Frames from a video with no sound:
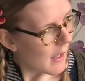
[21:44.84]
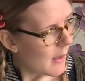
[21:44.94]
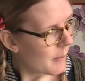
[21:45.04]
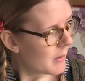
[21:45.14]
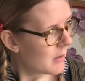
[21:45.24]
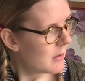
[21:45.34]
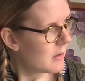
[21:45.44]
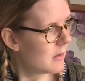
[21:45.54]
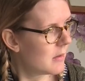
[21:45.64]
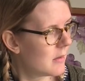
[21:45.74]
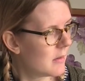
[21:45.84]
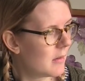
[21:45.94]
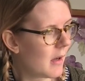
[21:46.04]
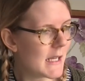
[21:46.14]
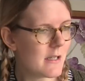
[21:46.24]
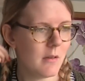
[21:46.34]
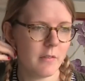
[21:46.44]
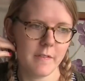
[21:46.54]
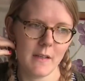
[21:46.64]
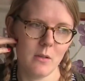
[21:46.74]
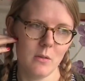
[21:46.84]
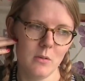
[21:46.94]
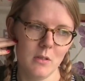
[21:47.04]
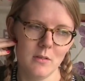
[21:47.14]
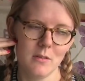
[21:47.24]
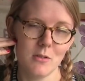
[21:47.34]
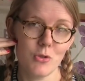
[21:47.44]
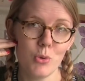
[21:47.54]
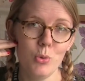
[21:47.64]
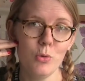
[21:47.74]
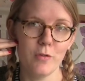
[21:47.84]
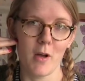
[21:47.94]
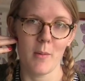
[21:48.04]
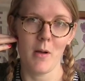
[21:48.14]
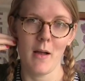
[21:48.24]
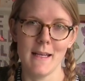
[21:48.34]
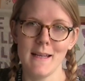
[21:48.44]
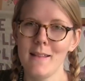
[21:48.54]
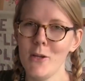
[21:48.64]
I don't feel too far behind.